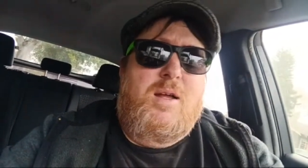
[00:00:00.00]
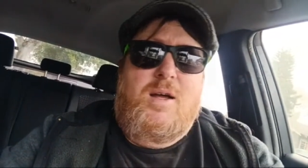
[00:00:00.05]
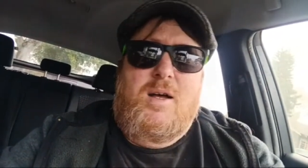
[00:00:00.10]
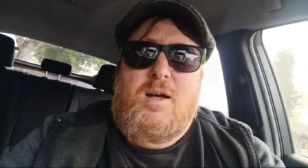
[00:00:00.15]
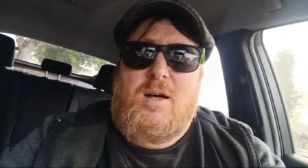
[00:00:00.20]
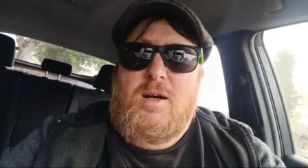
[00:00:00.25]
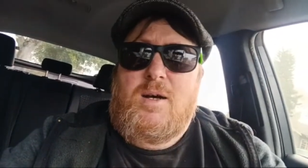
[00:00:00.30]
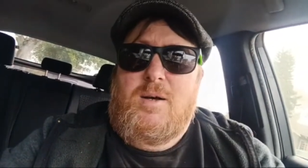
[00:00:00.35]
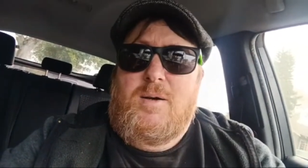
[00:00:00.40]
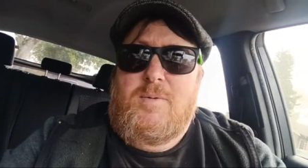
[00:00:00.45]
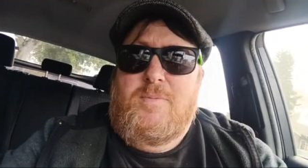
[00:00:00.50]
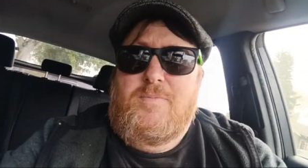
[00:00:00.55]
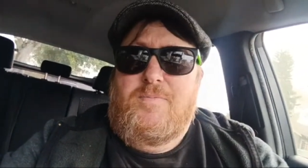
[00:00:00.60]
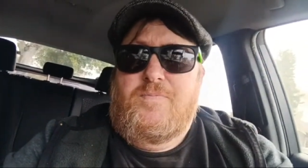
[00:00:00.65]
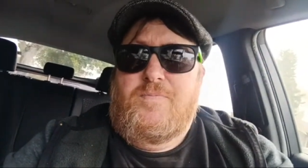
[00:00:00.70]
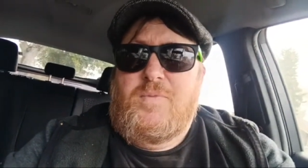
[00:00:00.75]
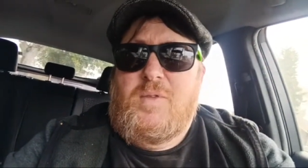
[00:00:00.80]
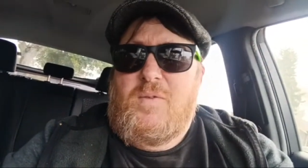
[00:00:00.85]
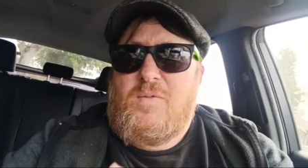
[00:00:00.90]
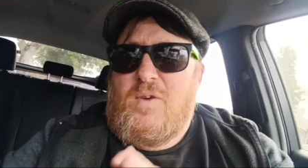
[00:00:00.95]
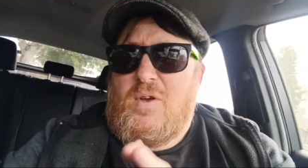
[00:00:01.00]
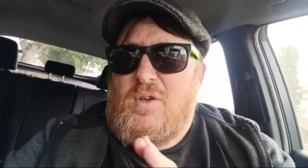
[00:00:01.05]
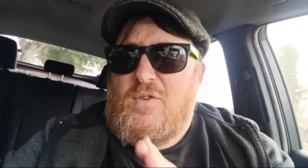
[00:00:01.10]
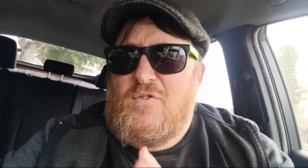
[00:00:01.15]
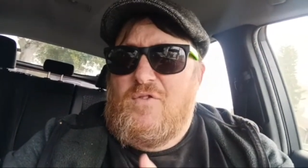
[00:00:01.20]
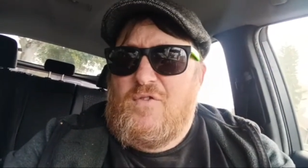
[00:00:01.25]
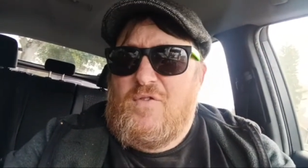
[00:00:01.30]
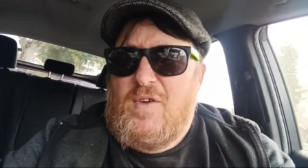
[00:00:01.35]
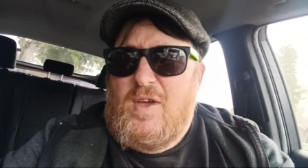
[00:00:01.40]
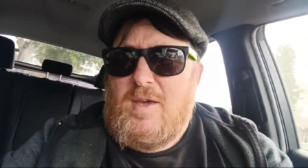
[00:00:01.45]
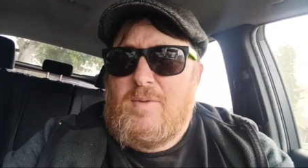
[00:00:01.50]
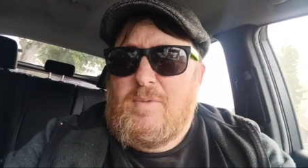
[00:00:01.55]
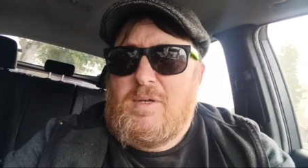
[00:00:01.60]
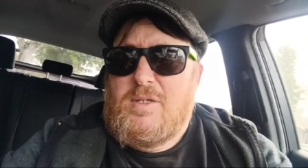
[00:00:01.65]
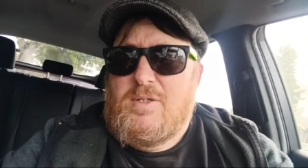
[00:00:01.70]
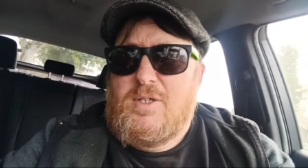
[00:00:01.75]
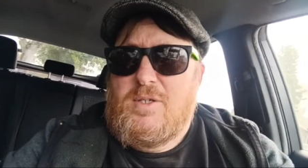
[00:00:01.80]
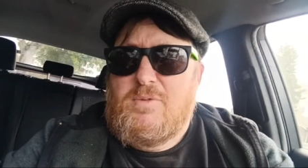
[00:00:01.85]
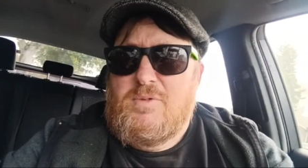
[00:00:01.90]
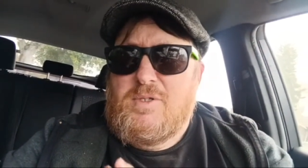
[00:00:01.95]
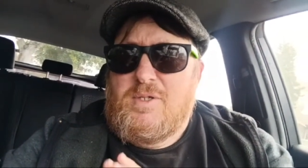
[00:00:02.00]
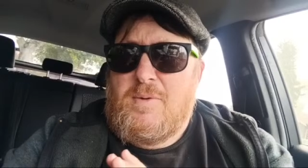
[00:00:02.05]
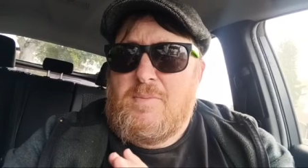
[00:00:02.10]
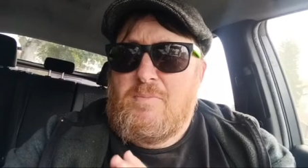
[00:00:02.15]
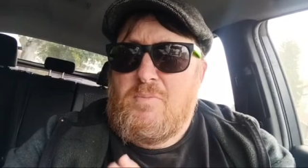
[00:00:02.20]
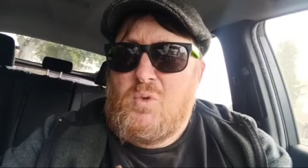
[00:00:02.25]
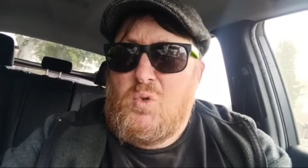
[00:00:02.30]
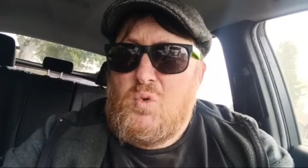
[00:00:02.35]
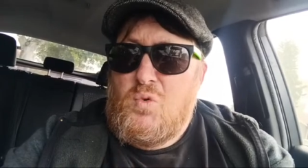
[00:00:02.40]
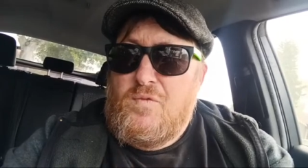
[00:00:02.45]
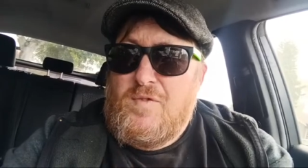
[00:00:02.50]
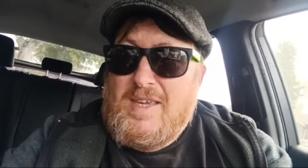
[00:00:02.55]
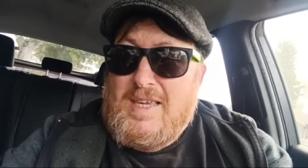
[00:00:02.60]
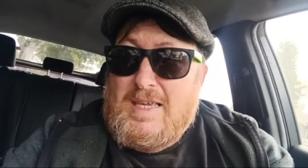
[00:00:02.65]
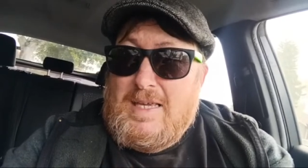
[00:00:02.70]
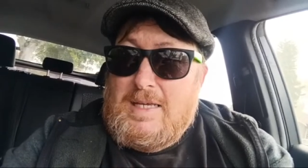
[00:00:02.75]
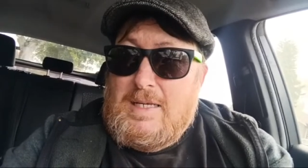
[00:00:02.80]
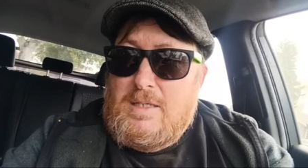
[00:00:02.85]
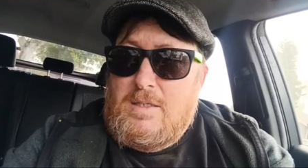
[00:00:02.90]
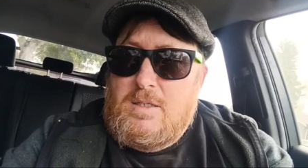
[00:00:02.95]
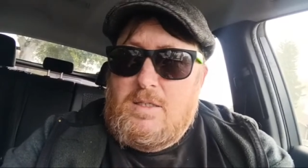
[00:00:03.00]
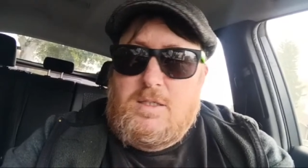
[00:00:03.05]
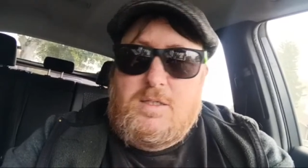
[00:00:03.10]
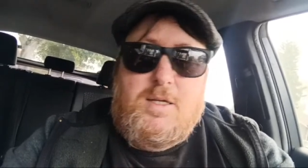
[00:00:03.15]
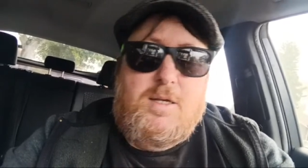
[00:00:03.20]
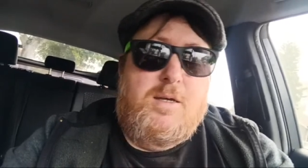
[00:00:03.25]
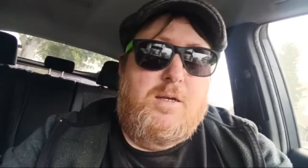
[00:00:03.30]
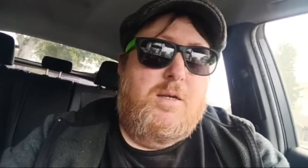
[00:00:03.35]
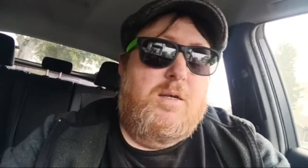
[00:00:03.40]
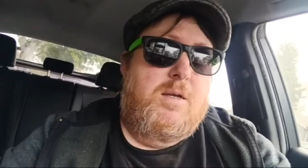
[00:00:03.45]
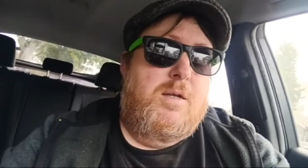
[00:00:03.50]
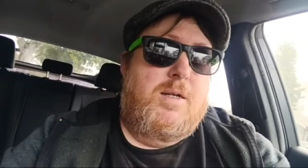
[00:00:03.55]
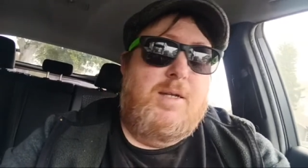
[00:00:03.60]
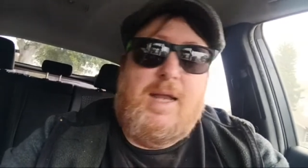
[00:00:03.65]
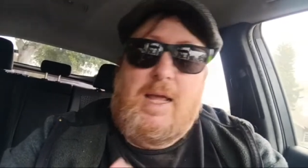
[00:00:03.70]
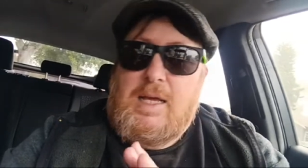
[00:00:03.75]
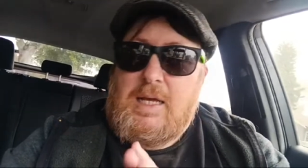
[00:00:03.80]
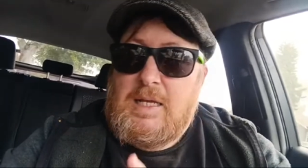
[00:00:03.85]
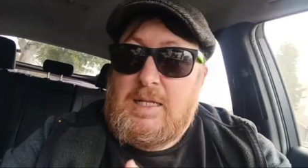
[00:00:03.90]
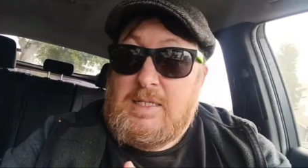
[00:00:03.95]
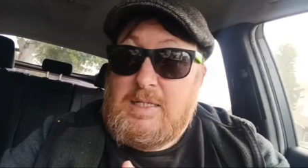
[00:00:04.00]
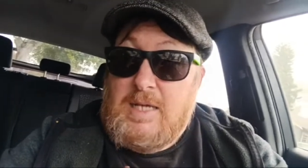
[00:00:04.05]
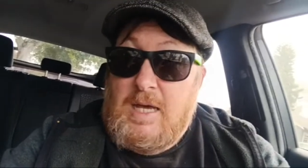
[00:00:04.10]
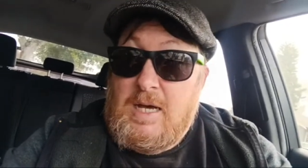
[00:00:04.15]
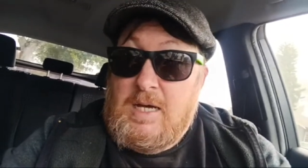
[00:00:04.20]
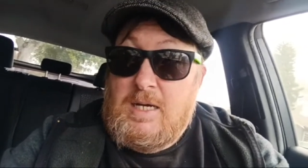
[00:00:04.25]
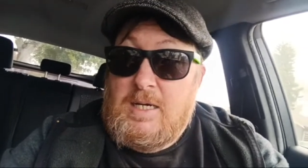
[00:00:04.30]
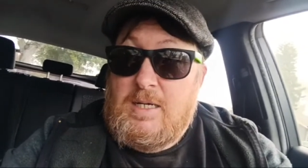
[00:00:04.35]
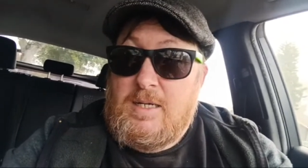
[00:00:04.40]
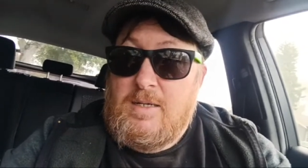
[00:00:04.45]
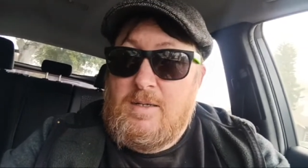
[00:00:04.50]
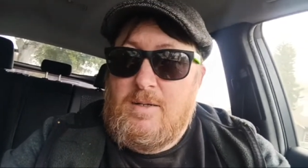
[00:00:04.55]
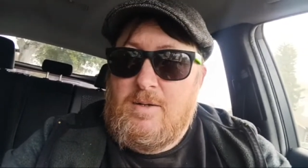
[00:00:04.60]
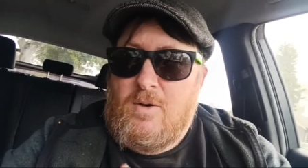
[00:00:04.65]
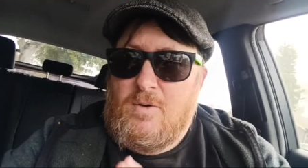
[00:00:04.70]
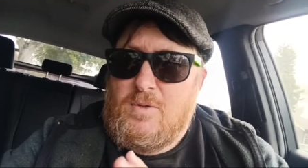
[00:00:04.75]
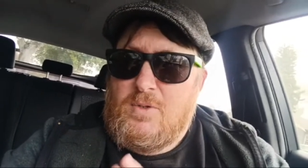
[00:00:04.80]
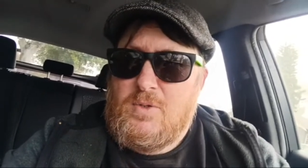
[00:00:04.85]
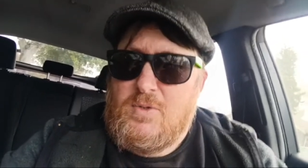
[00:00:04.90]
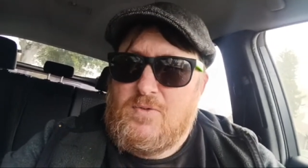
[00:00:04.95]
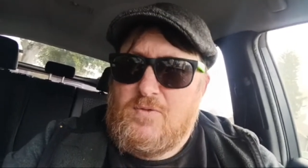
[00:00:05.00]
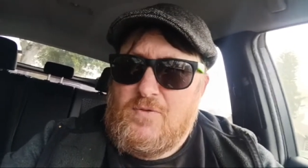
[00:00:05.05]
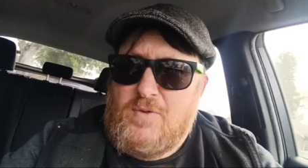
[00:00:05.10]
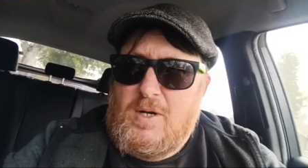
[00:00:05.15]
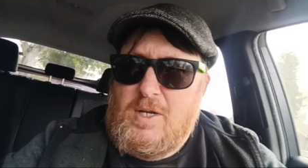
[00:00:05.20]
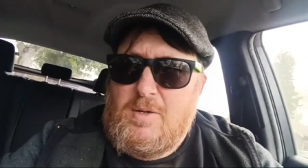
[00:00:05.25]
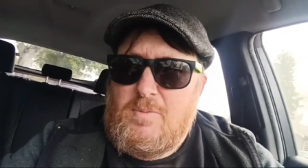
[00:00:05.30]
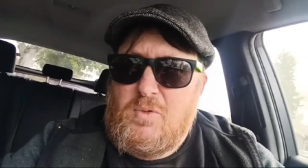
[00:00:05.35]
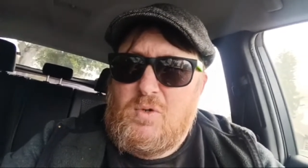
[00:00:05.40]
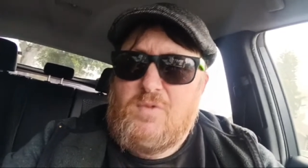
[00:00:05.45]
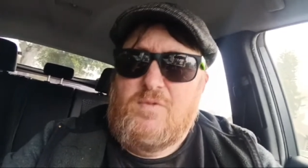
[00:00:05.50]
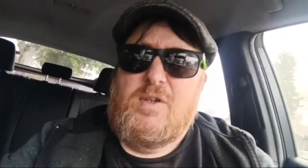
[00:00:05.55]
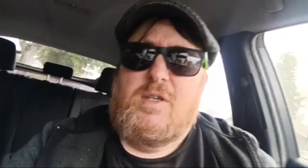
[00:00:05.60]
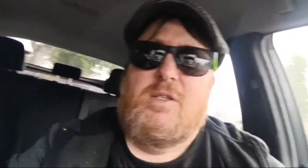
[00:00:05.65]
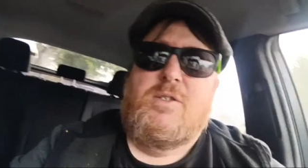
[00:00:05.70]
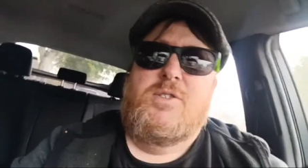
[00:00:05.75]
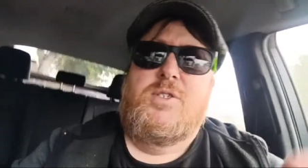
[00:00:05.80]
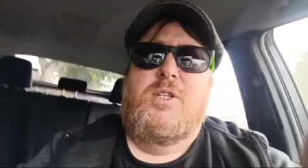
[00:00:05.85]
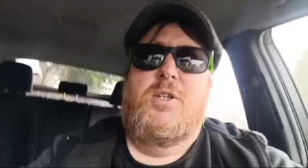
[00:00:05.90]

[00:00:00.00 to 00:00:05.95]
Um, very famous. He was in movies, Naked Gun, all those funny movies.